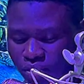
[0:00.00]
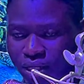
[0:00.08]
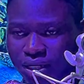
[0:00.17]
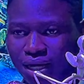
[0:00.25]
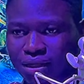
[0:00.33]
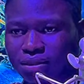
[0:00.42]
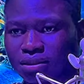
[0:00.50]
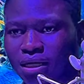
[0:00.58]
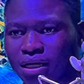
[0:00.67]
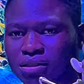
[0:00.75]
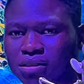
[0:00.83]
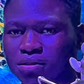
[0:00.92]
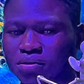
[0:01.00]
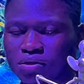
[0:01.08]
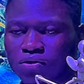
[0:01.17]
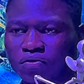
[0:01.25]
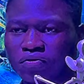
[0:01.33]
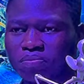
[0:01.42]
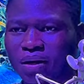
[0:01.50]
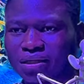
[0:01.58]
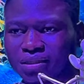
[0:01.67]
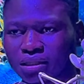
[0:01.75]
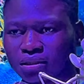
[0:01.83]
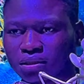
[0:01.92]
that there are series of
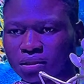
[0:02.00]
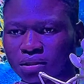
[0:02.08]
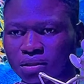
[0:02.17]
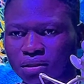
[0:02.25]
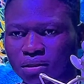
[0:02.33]
patterns